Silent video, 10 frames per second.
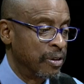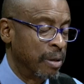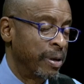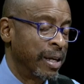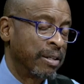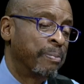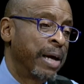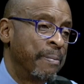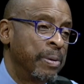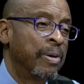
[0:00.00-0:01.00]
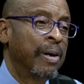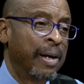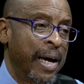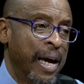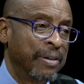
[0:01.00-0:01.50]
celebrating like the black middle
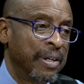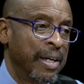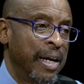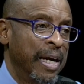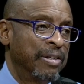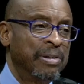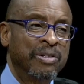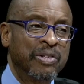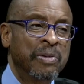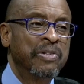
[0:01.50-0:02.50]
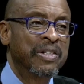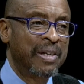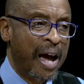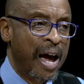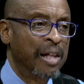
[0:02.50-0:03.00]
class. Right. And so there's a certain
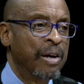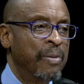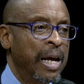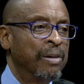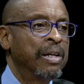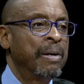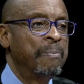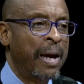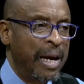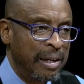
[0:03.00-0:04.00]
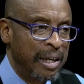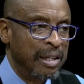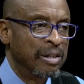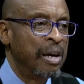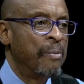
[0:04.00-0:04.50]
style that when I look at the
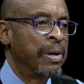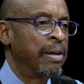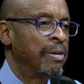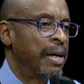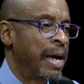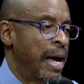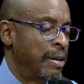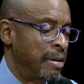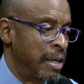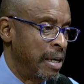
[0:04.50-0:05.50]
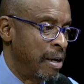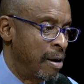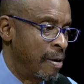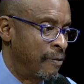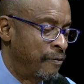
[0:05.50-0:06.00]
paintings, when I look at the
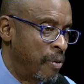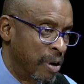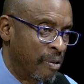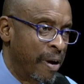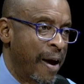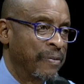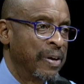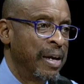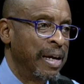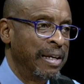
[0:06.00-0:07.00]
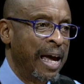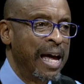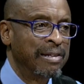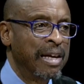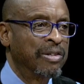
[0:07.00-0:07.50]
uh, photographs, it
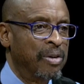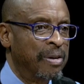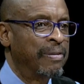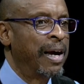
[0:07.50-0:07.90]
has that sort of